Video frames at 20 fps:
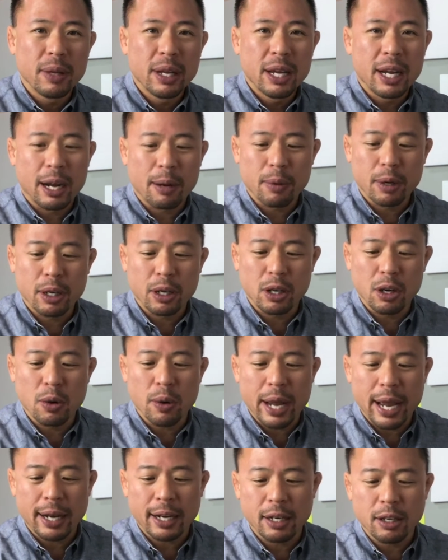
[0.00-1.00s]
I'm gonna go
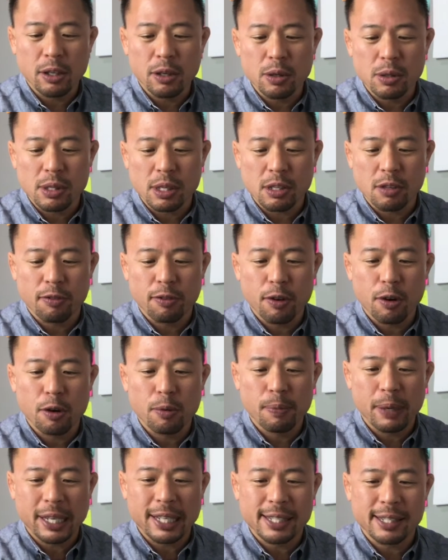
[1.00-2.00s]
ahead and use this phone
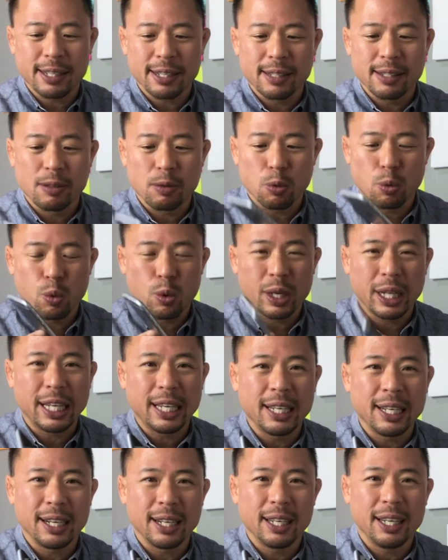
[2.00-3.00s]
because it's really
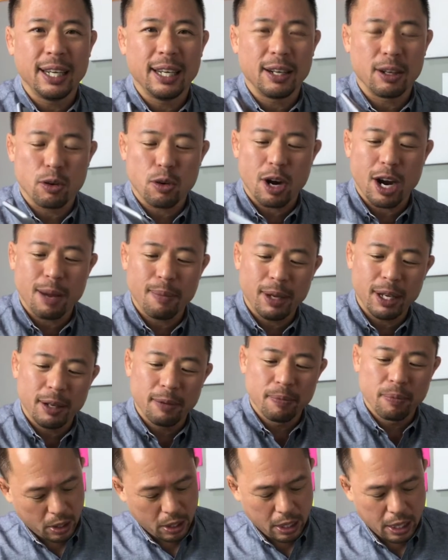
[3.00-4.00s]
gunky and grimy.
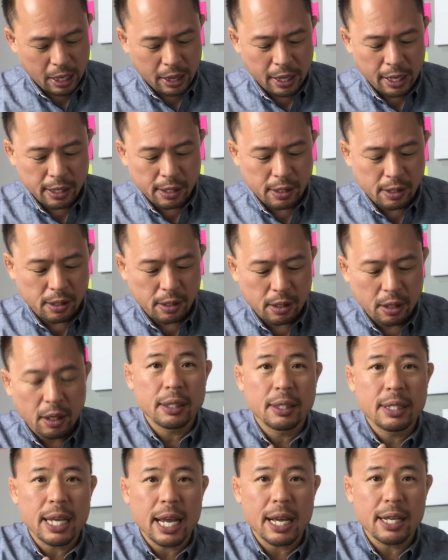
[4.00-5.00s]
In this
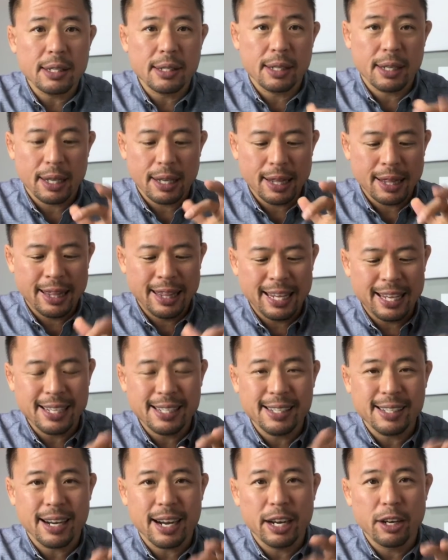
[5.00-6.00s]
test, this
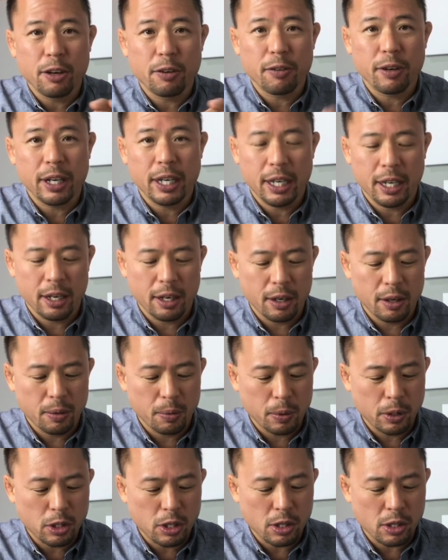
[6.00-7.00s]
side over here,
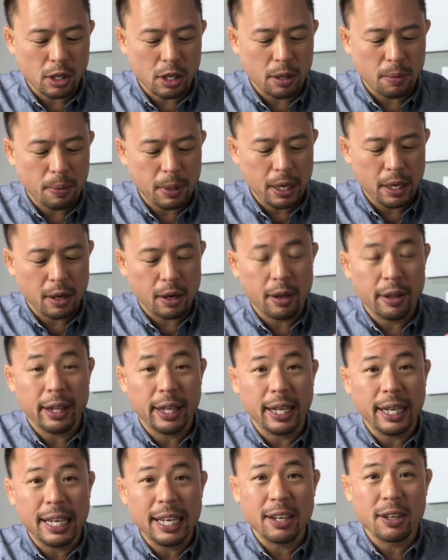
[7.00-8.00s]
which is gonna be on the
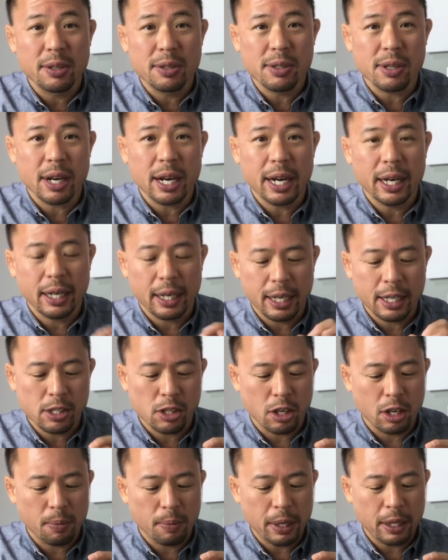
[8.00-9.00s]
ear side, is
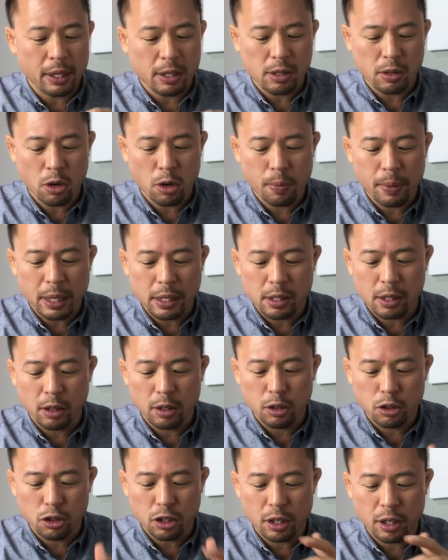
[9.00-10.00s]
gonna be this homemade
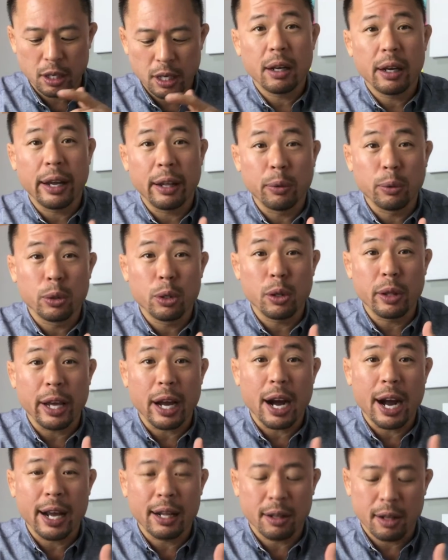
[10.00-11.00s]
solution. And we'll do the
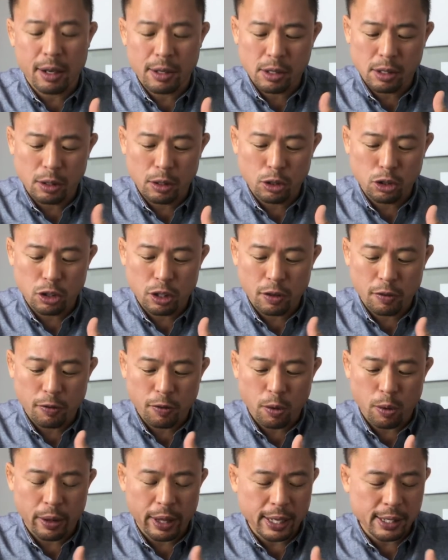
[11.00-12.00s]
iCloth solution
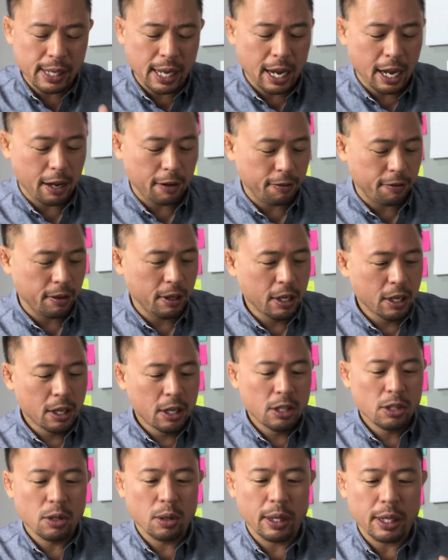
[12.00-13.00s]
for this half.
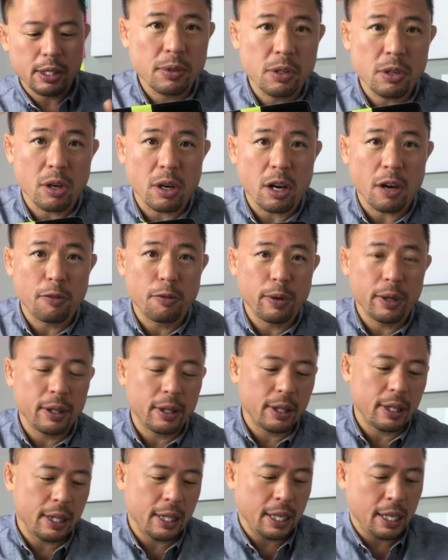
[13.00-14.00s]
So let's start off
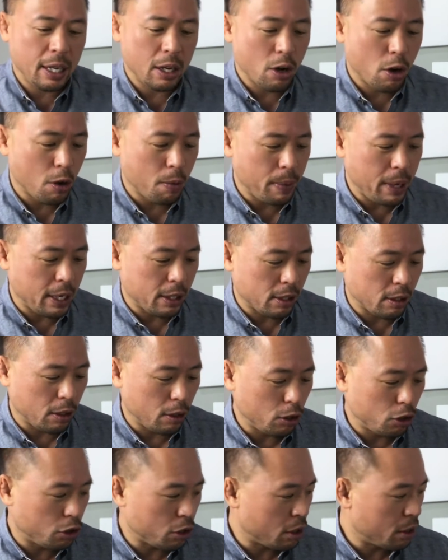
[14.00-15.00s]
with the homemade
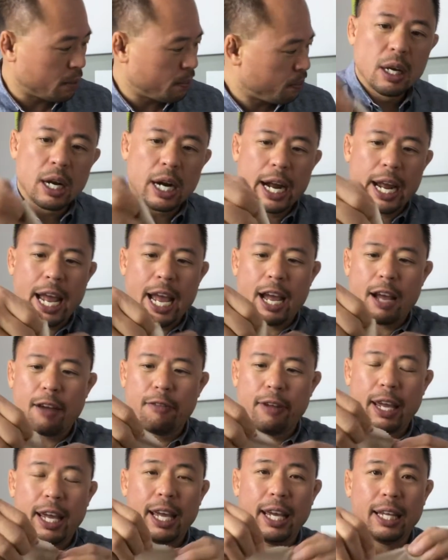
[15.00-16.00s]
solution. I have
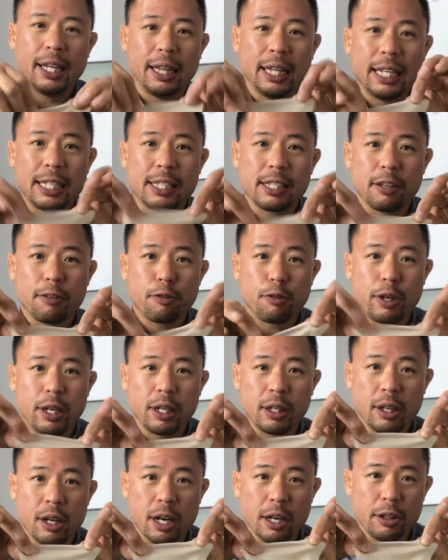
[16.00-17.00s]
a lint-free
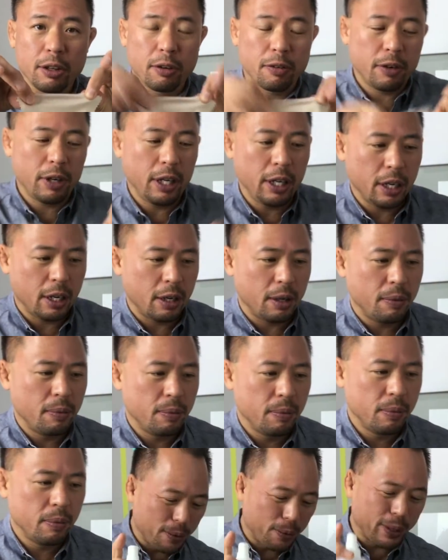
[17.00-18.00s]
cloth over here.
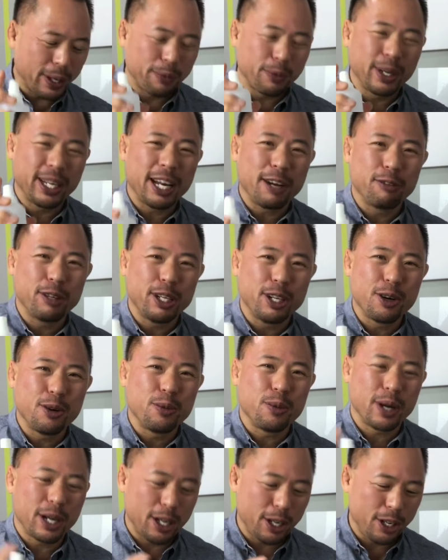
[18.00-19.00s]
What we definitely don't
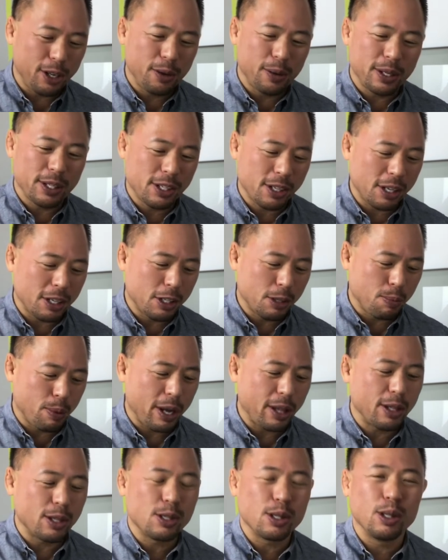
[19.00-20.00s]
wanna do is spray
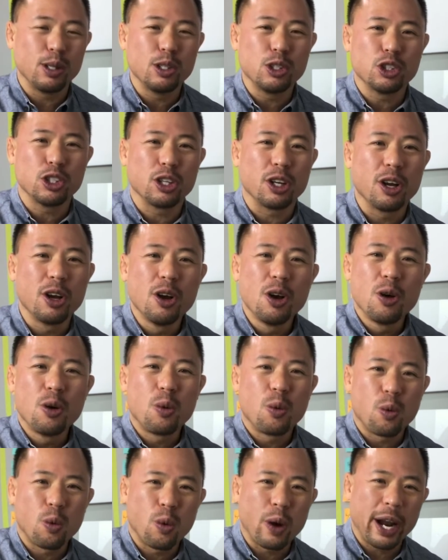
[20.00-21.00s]
the solution
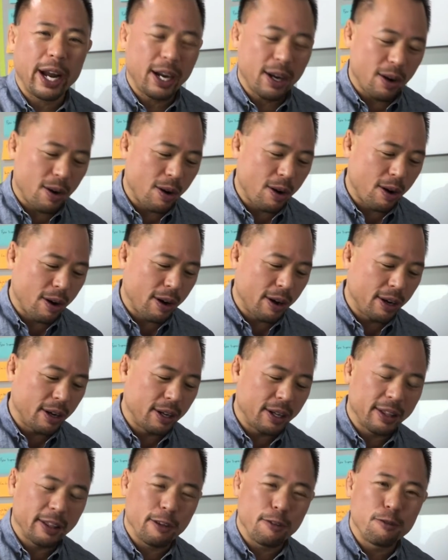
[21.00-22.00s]
right on
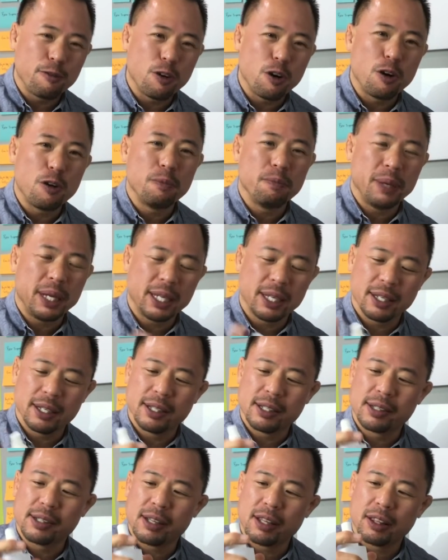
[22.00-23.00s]
the foam
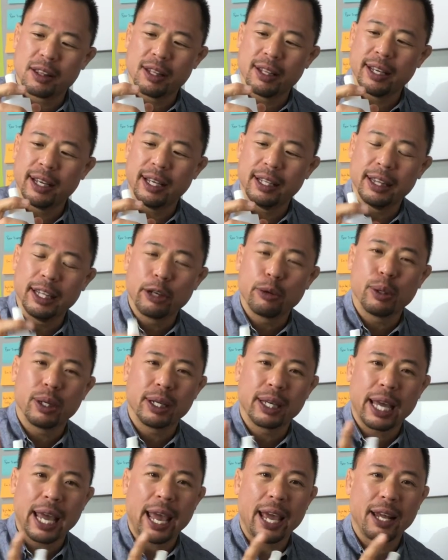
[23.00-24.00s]
because the liquid
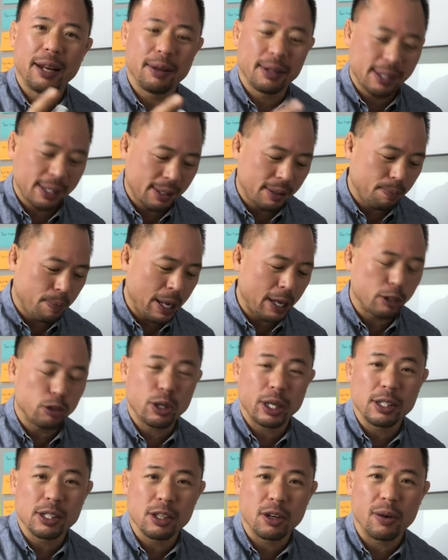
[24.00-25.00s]
can
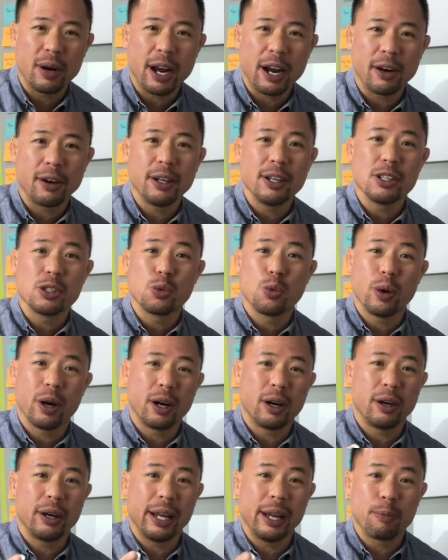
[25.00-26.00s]
penetrate certain areas
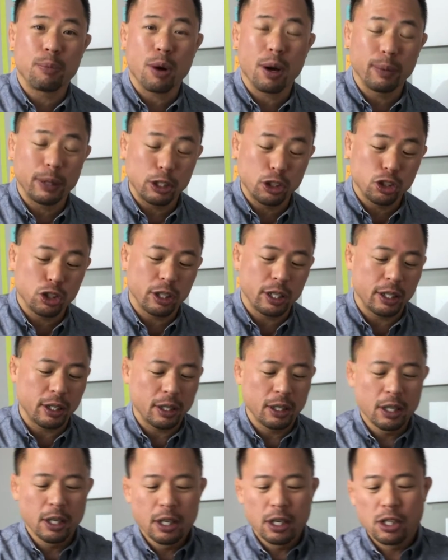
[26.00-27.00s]
where it probably shouldn't.
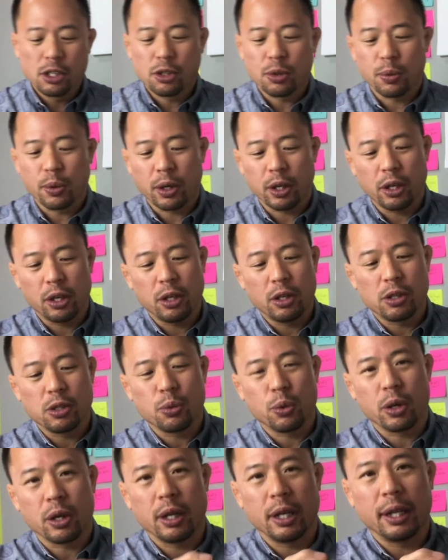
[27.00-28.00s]
So what we're gonna do is
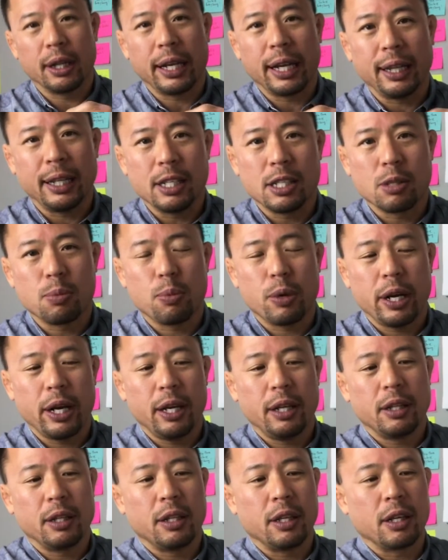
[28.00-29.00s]
we're gonna lightly
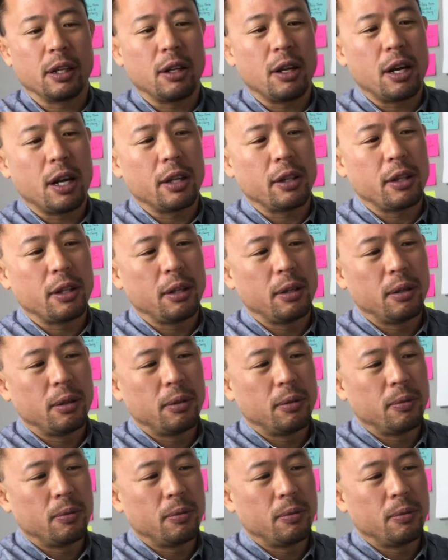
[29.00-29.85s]
spray the cloth.